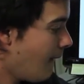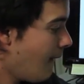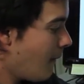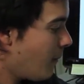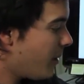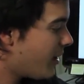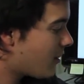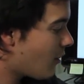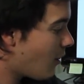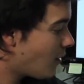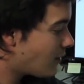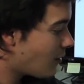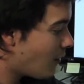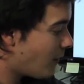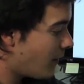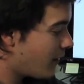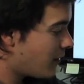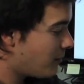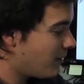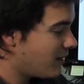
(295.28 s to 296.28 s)
Because of
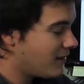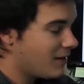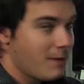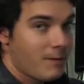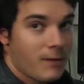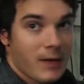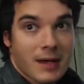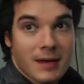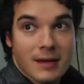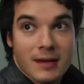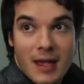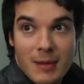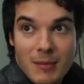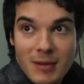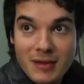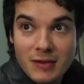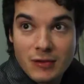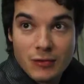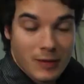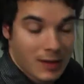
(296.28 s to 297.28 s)
the specific
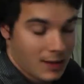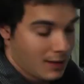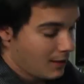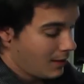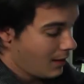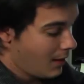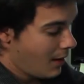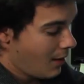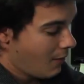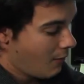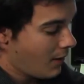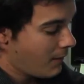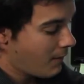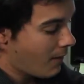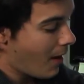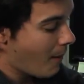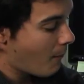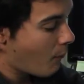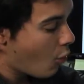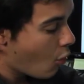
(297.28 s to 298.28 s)
chemistry with
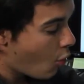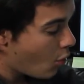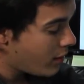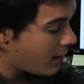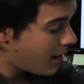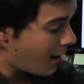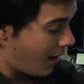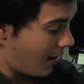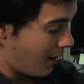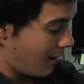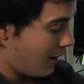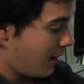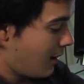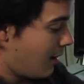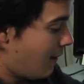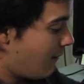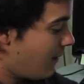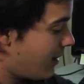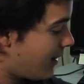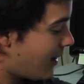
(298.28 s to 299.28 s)
ammonia,
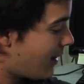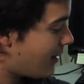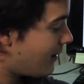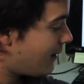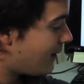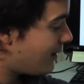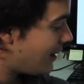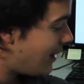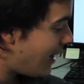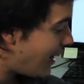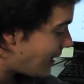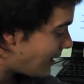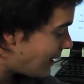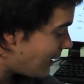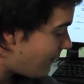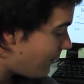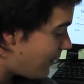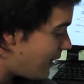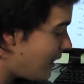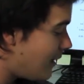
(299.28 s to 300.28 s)
we can
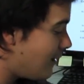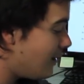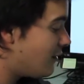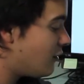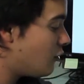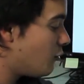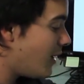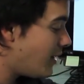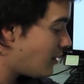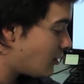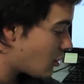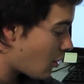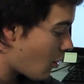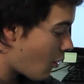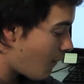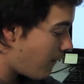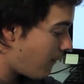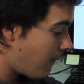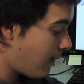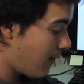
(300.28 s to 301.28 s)
selectively switch
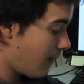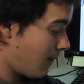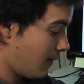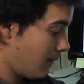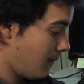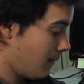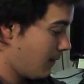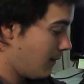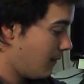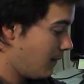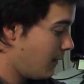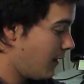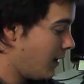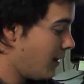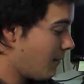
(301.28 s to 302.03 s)
off the